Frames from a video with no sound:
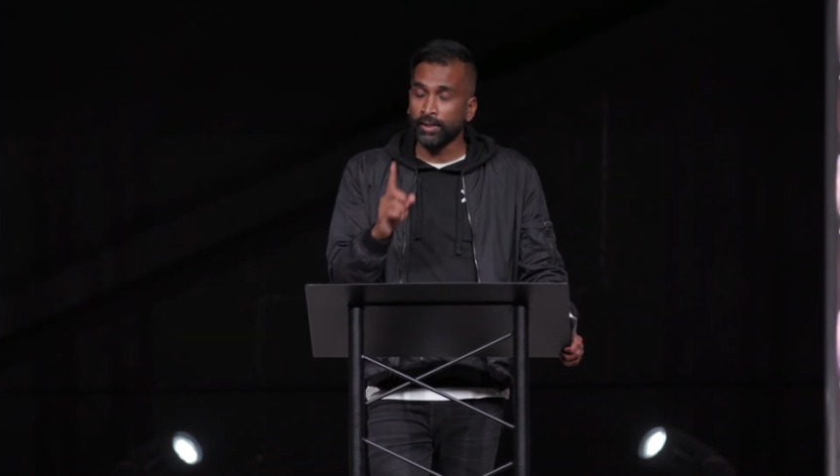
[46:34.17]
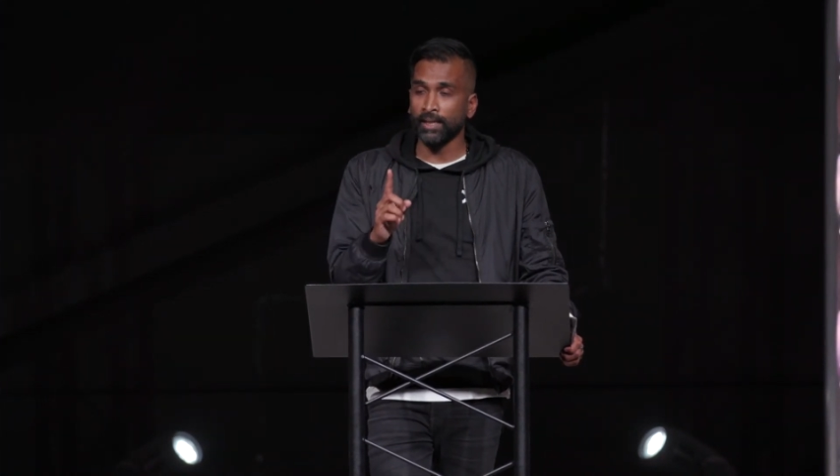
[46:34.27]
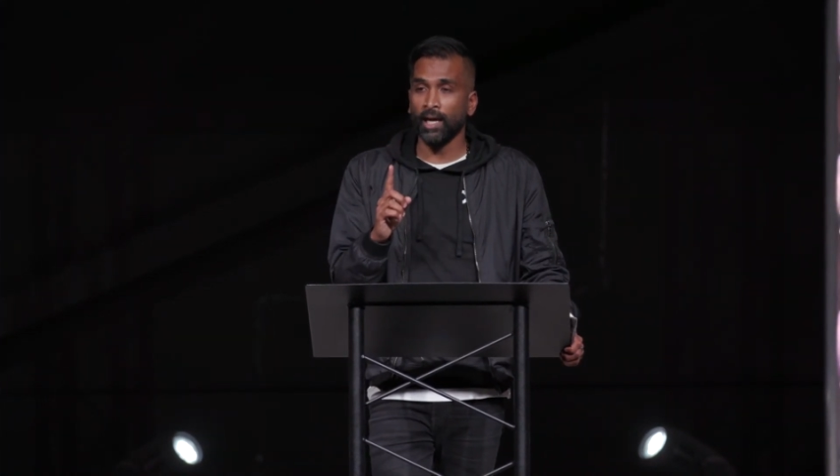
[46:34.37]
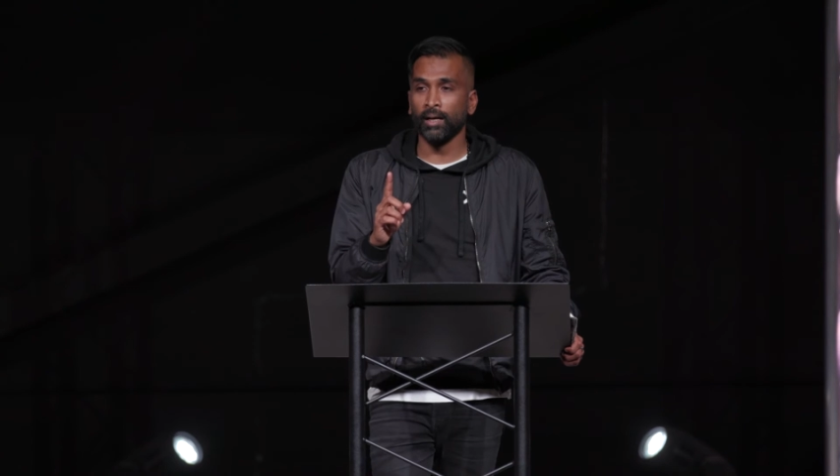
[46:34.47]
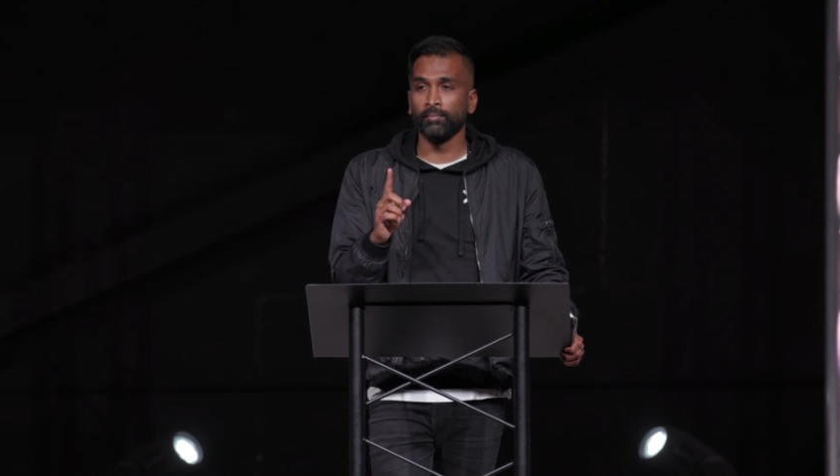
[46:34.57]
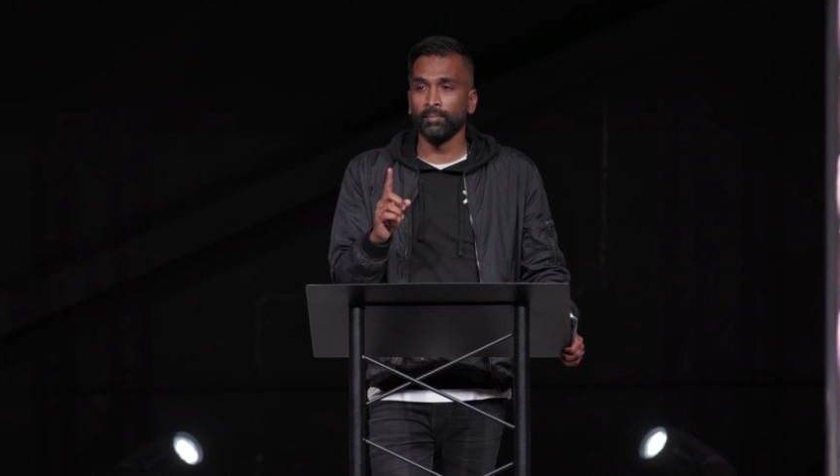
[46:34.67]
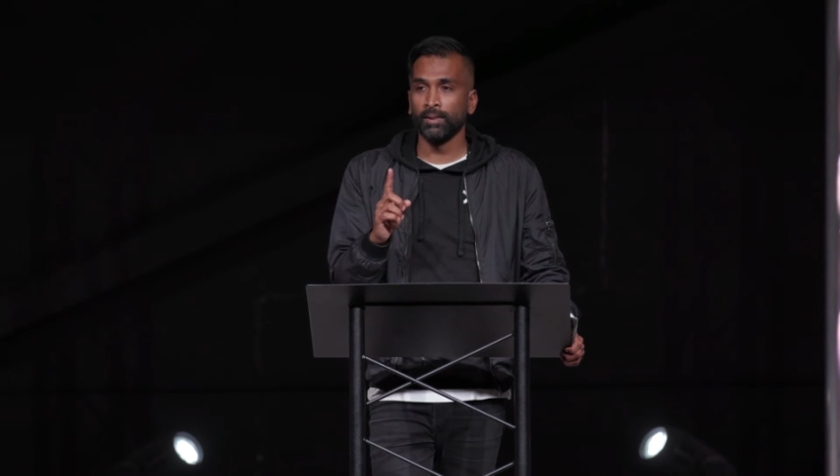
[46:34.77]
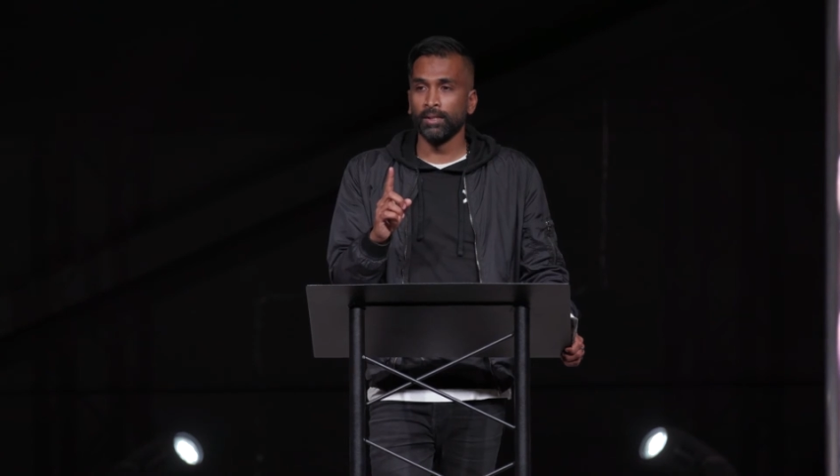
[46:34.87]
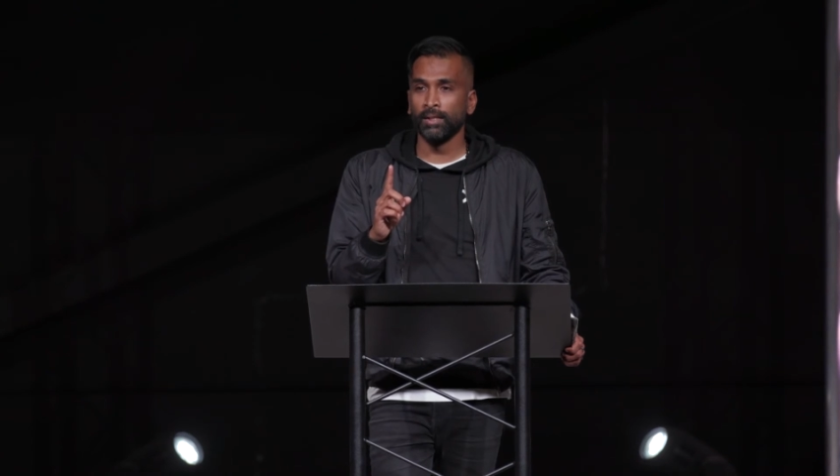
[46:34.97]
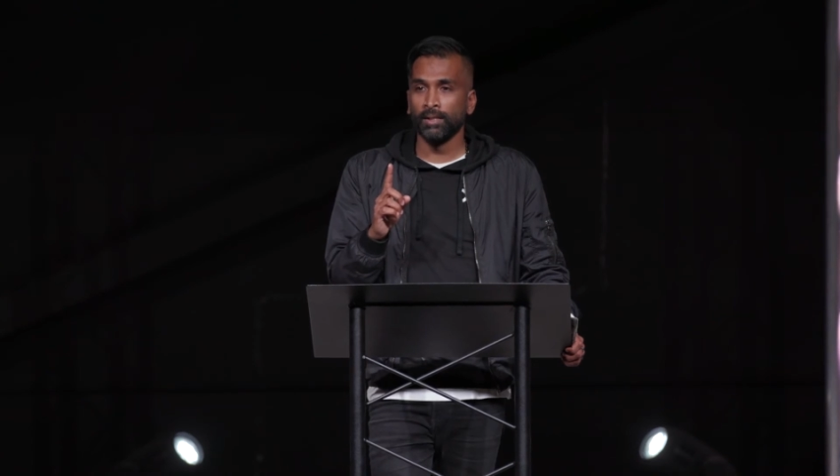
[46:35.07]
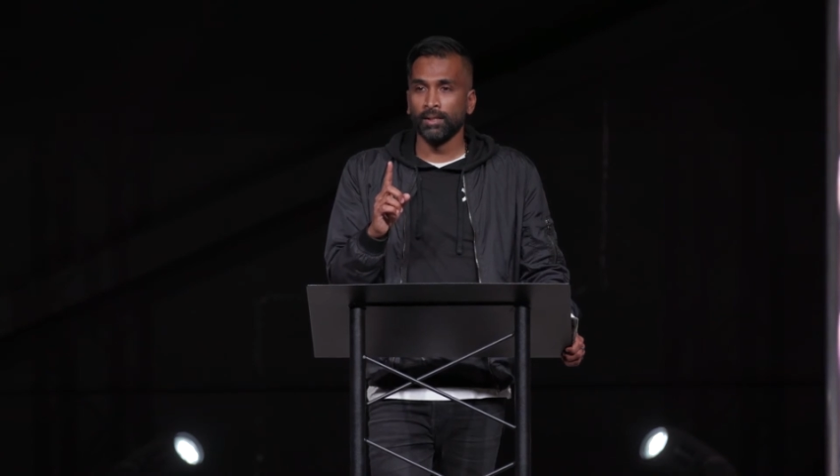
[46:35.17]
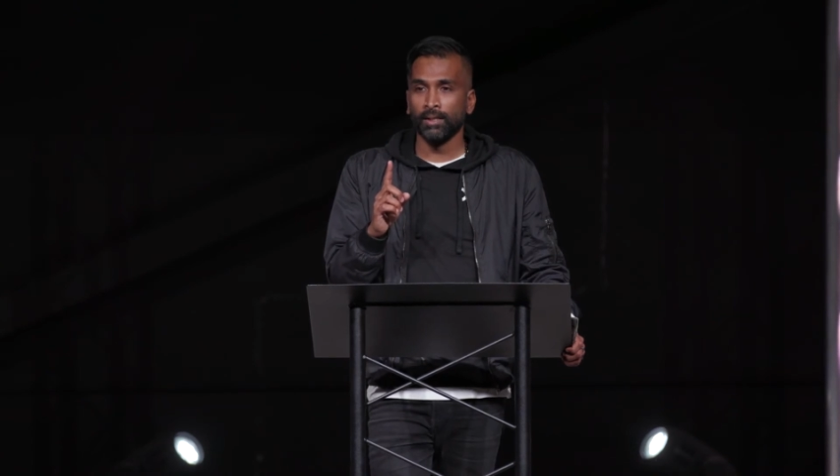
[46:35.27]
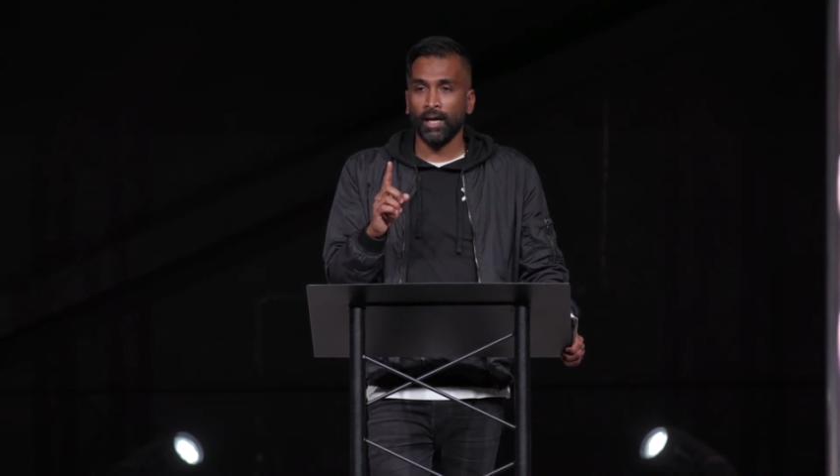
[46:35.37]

time